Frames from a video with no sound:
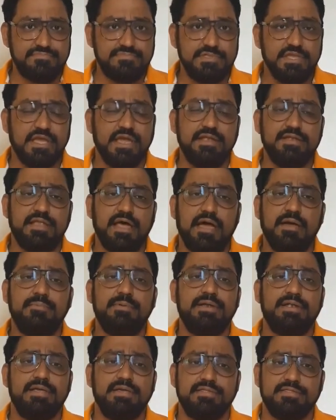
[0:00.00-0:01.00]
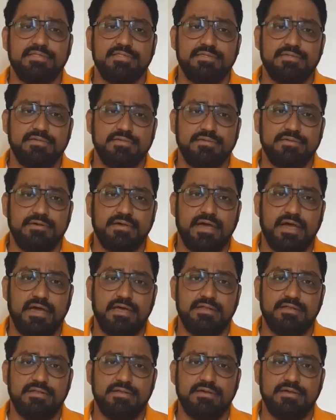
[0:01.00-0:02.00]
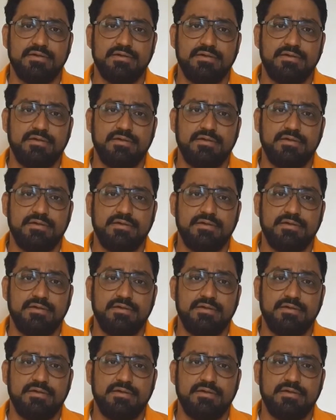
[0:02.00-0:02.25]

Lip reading: get diabetes and